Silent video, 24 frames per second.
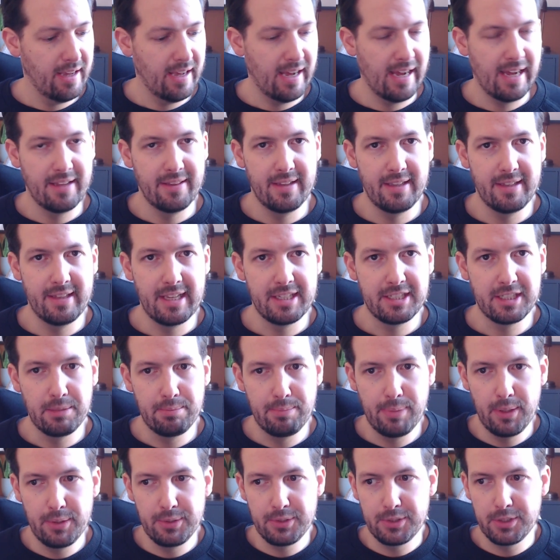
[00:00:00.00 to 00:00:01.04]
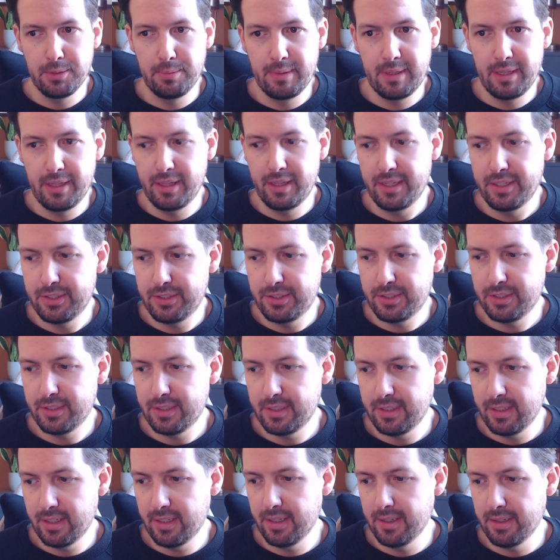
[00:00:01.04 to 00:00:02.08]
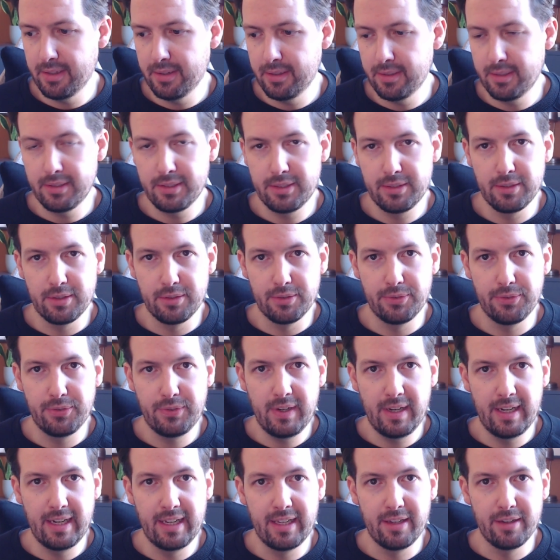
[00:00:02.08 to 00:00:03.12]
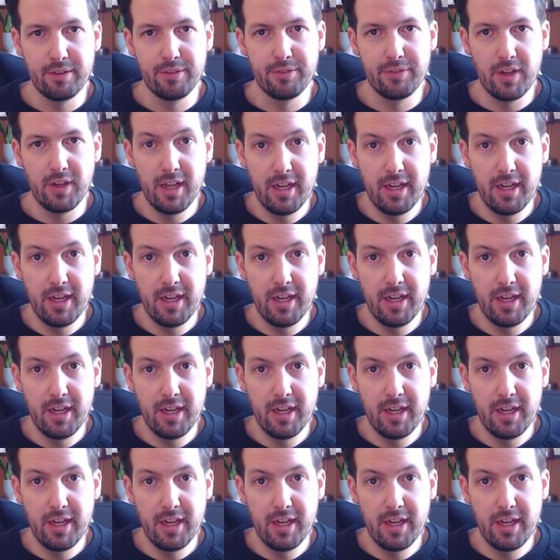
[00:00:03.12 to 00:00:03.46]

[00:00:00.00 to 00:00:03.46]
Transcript: and there's supposed to be this sort of feeling of